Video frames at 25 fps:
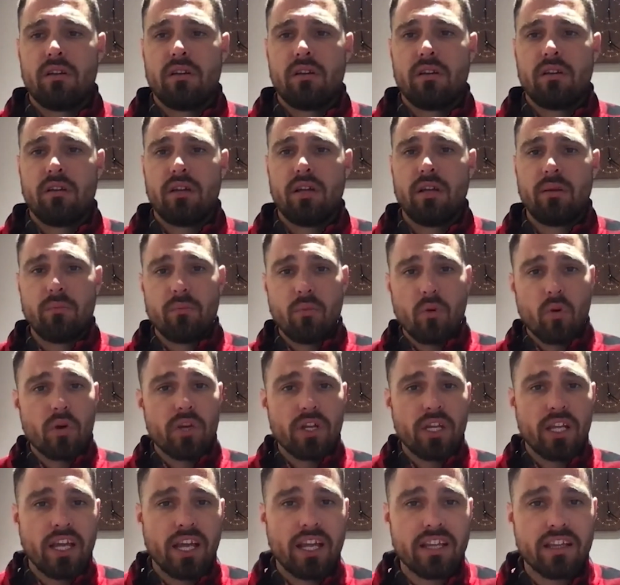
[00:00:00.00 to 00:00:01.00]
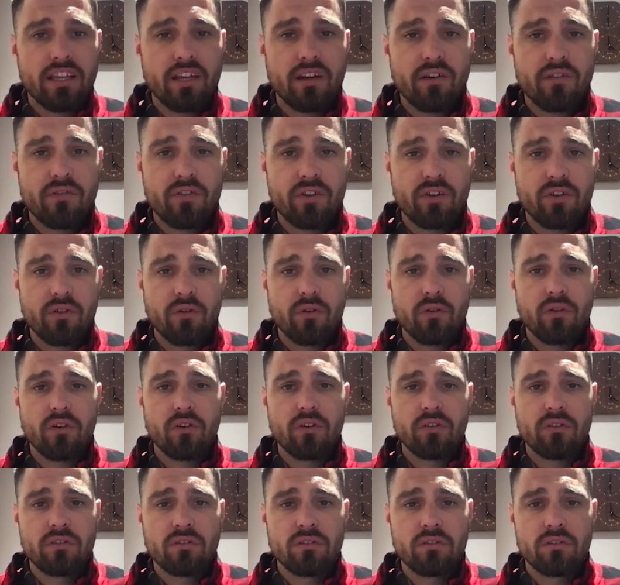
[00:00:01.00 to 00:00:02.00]
and mourning at their
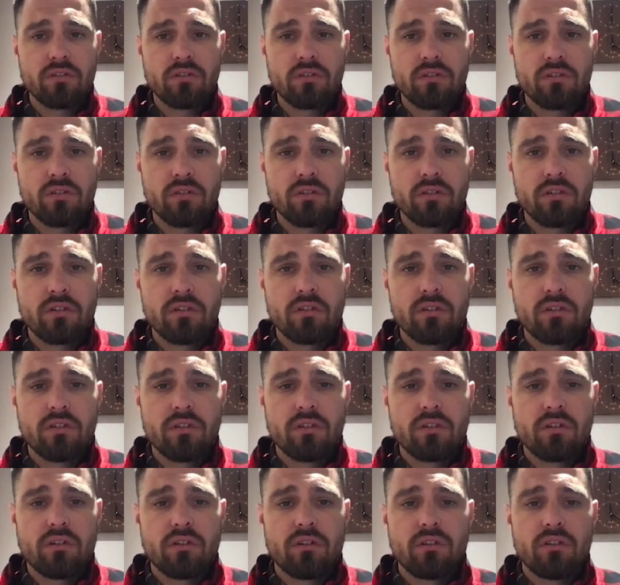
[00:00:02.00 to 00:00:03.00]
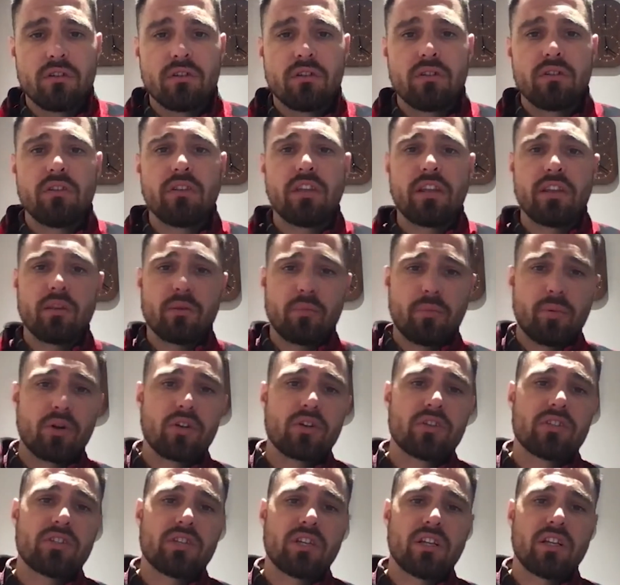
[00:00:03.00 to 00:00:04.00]
funeral than the
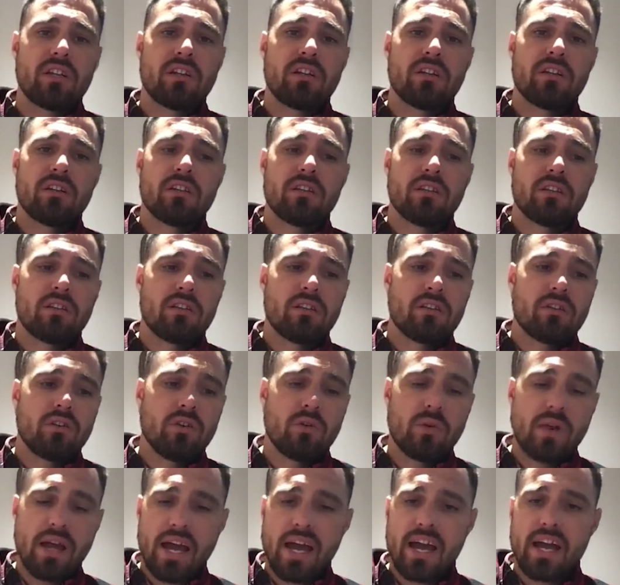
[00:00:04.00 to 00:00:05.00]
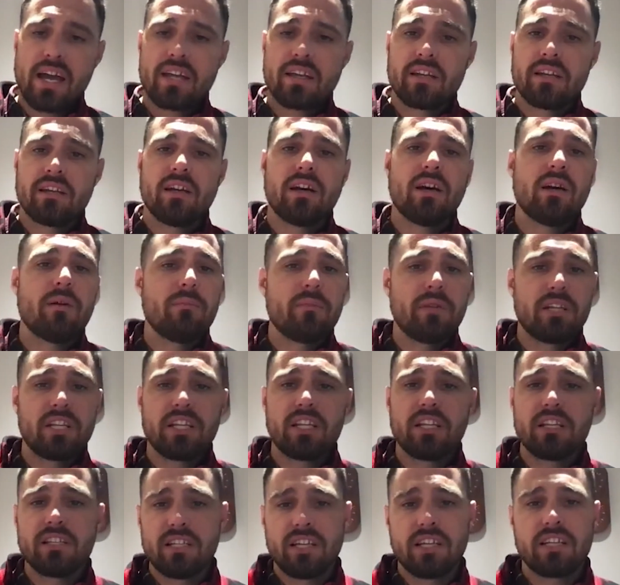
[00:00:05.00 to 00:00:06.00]
person who had 1
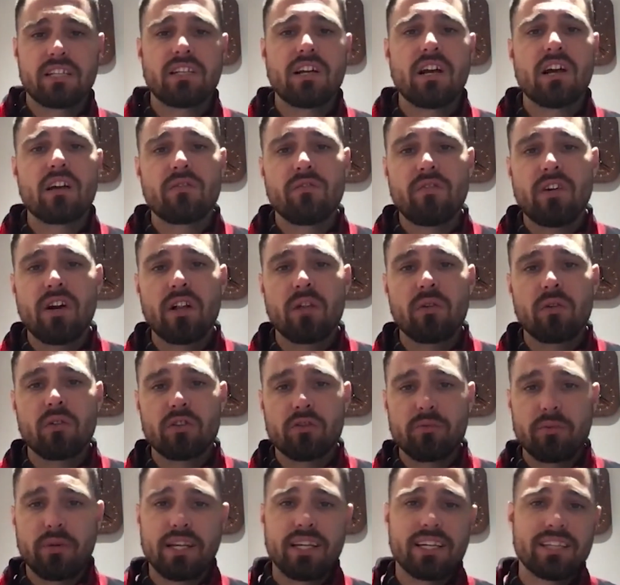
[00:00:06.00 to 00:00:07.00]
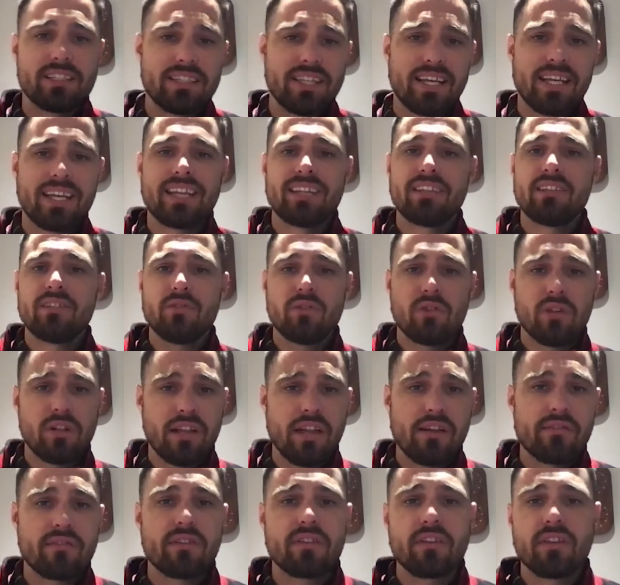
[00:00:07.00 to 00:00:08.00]
million TikTok followers because they could do
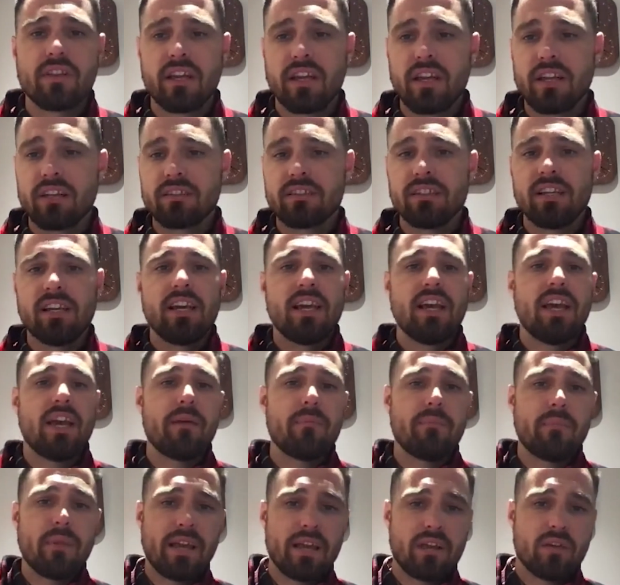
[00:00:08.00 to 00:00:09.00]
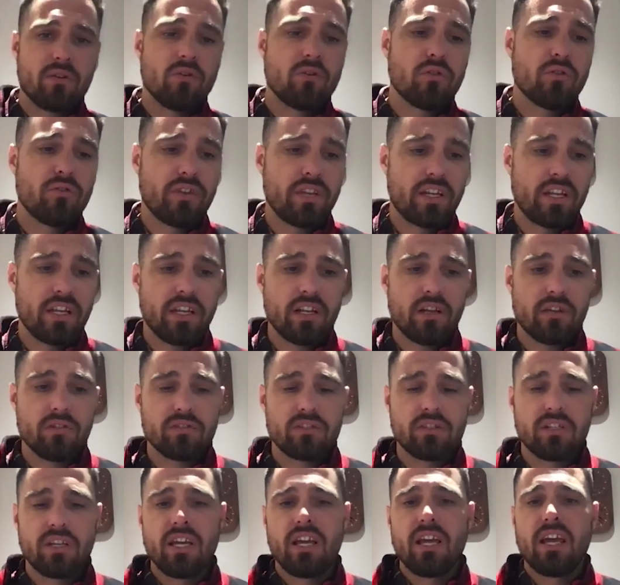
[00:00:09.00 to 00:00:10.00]
clever things and make cool
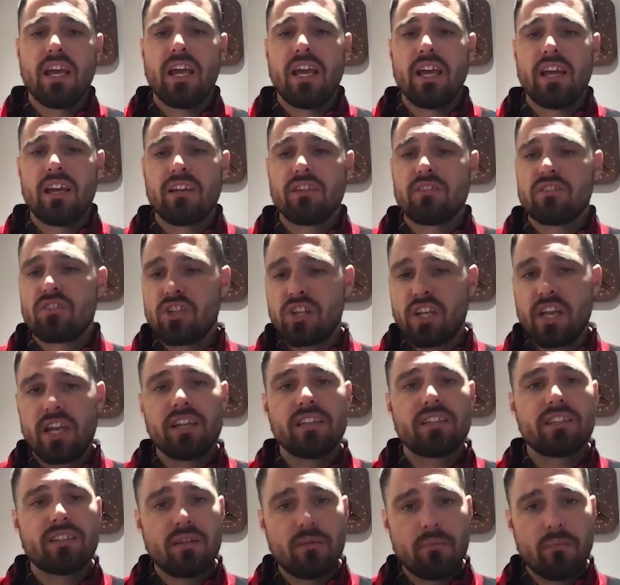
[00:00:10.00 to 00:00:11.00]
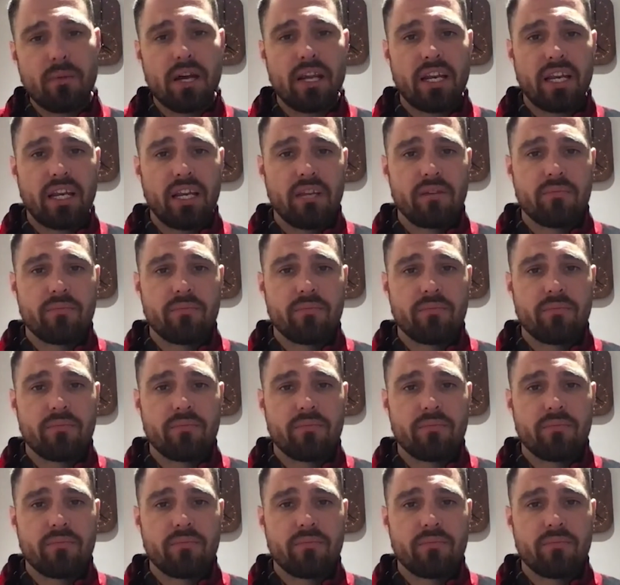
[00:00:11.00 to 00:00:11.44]
videos and chase the money,